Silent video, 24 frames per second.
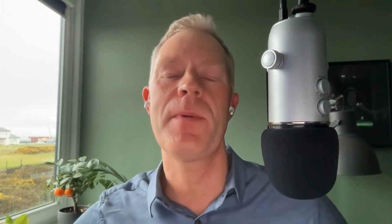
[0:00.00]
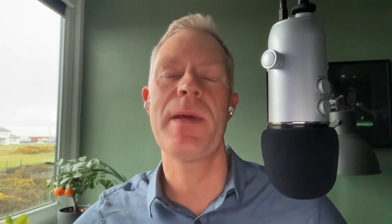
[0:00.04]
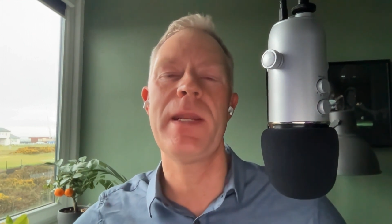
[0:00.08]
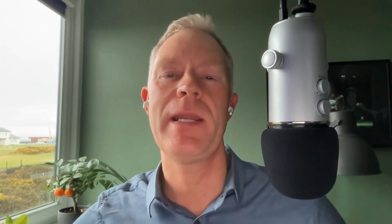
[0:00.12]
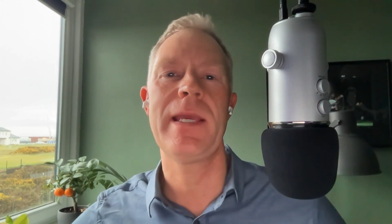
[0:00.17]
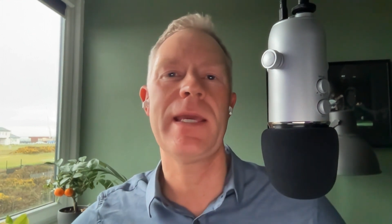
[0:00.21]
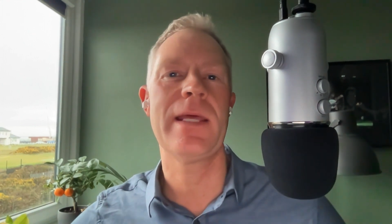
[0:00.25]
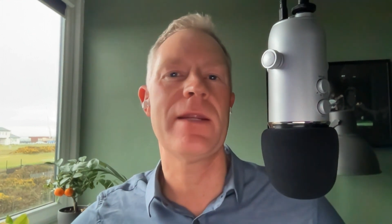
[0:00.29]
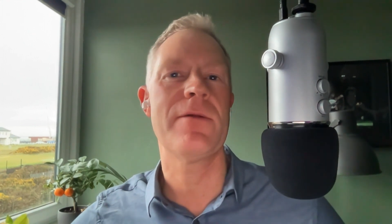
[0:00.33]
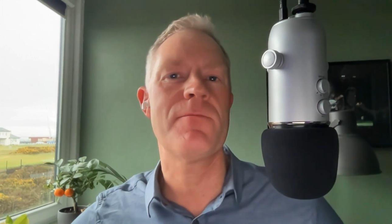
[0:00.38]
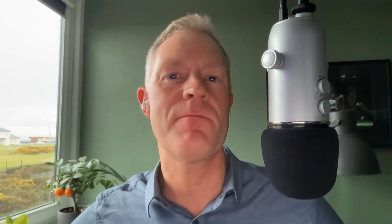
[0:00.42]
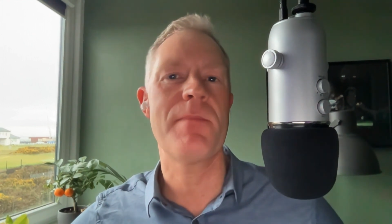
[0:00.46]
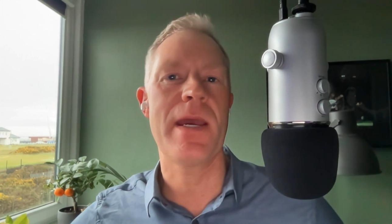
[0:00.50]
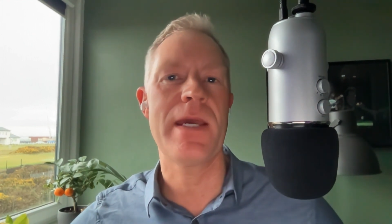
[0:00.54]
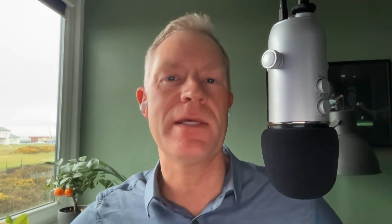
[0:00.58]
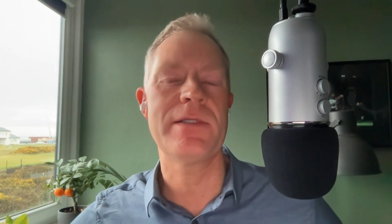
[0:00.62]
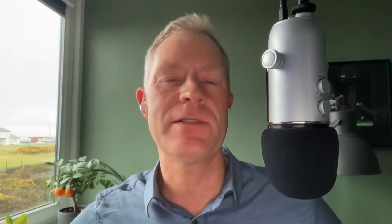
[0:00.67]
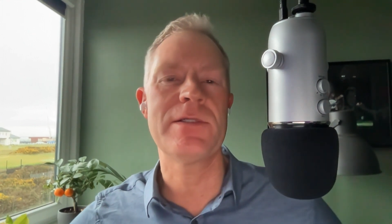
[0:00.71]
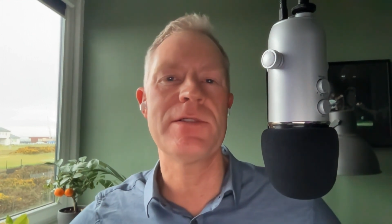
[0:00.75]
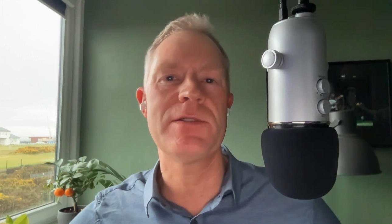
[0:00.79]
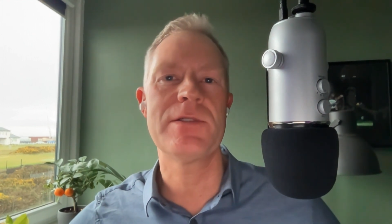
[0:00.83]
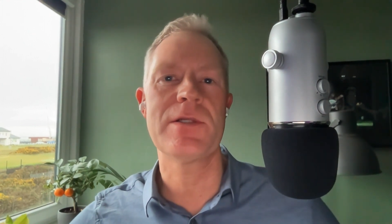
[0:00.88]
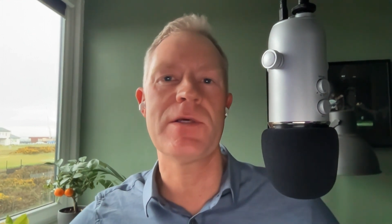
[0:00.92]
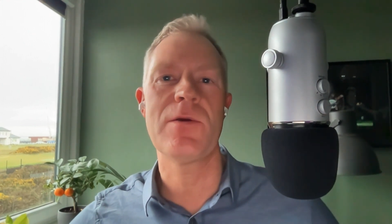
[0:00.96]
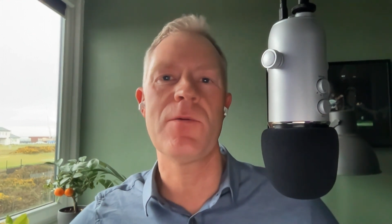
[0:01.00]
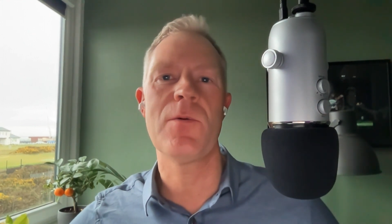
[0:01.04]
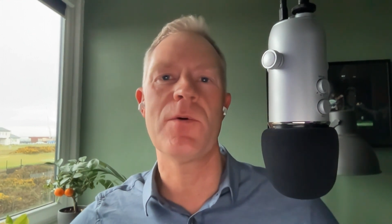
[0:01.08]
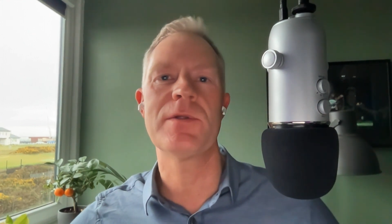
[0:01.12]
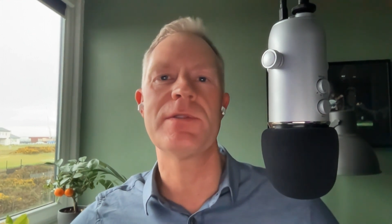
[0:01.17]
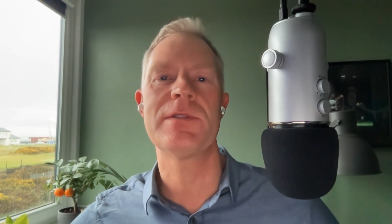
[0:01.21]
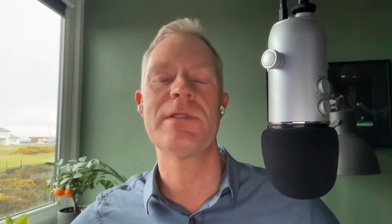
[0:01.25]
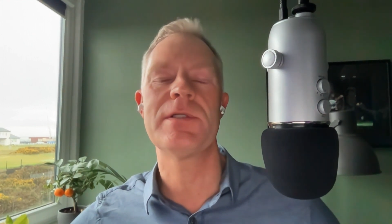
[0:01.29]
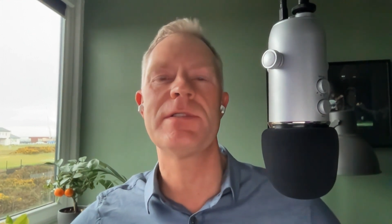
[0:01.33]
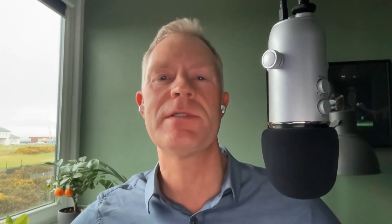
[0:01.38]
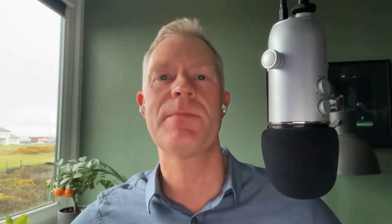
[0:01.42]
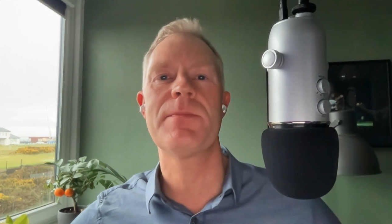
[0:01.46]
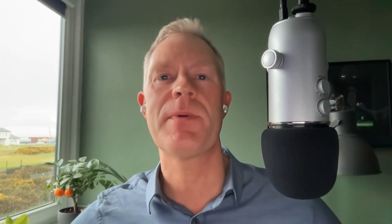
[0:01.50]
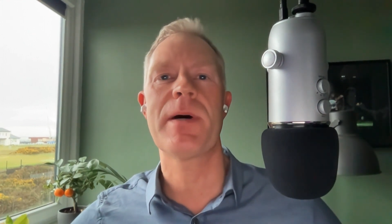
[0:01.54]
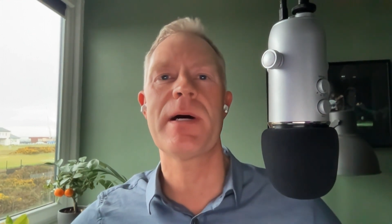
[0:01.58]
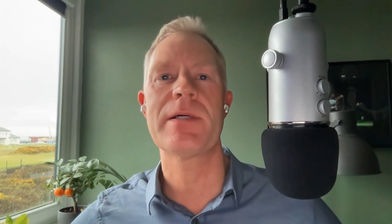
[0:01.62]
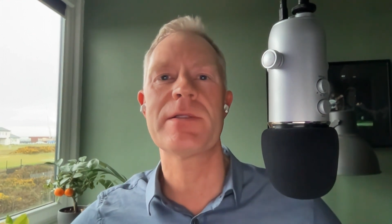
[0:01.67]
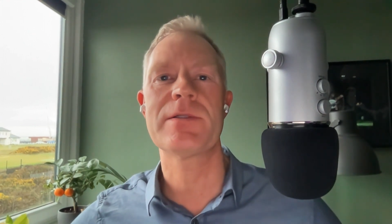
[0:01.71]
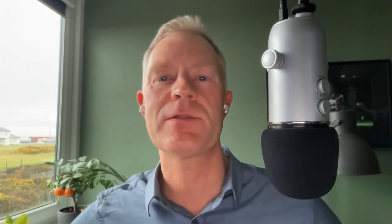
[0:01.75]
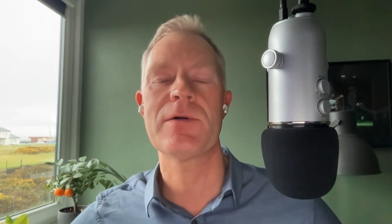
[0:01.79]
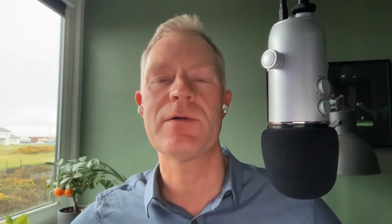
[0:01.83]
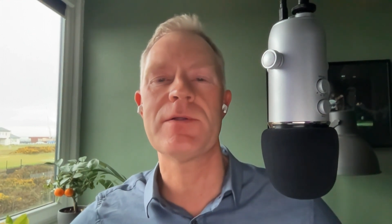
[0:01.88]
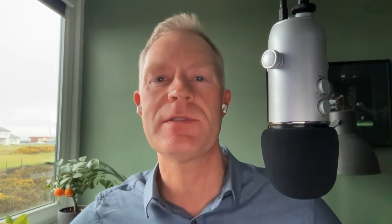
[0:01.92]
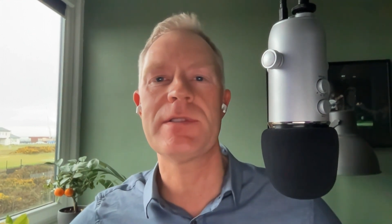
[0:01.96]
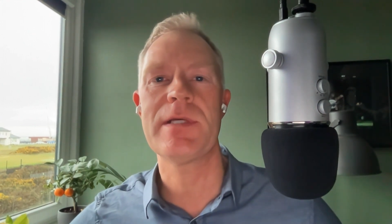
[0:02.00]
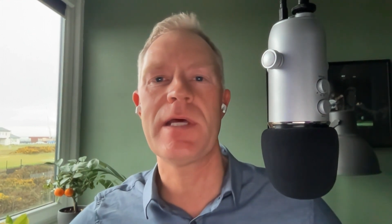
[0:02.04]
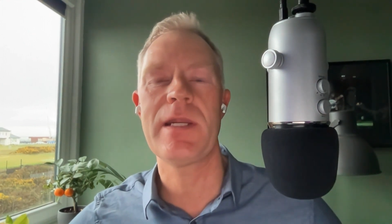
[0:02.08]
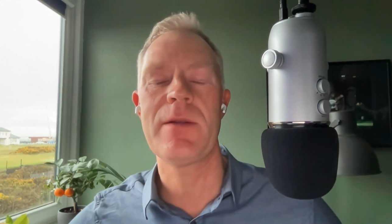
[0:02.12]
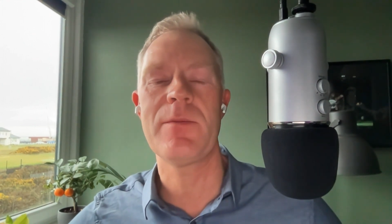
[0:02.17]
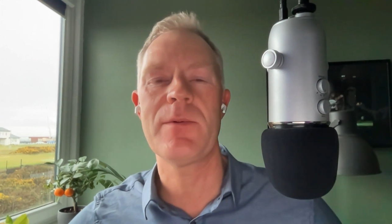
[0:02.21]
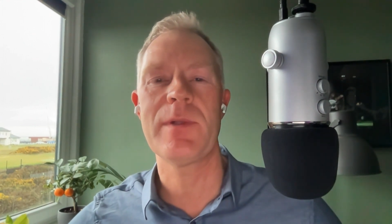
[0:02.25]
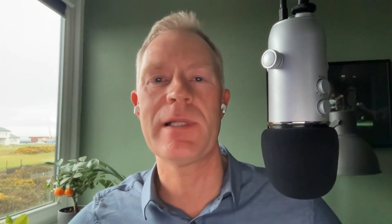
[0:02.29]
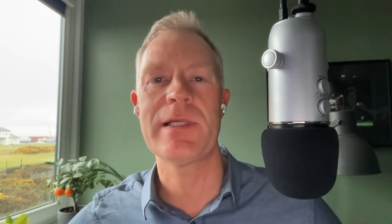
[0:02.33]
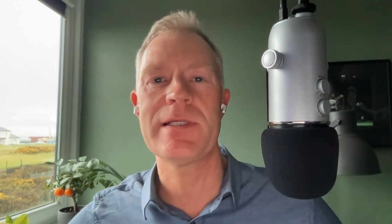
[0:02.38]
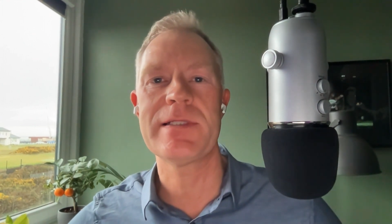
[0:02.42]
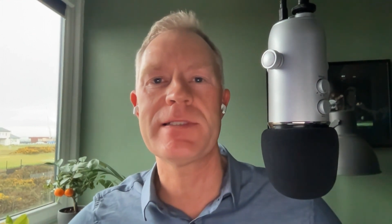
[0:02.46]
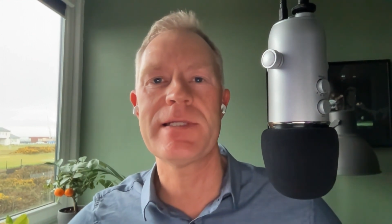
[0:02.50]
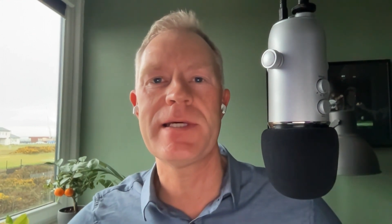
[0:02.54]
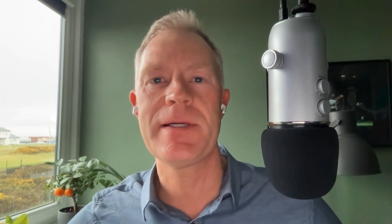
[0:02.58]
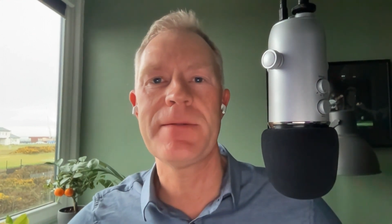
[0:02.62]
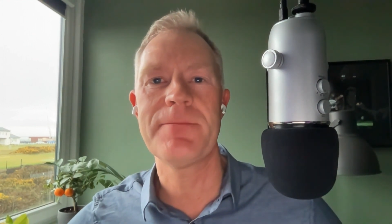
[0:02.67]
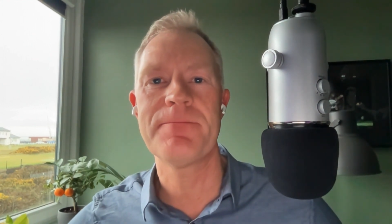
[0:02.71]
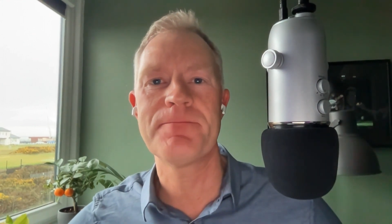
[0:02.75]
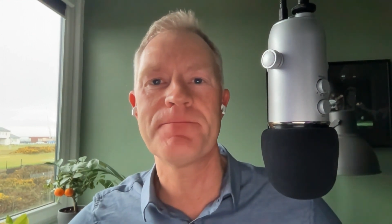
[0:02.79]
Any kind of message that you wanted to pass on to anyone listening?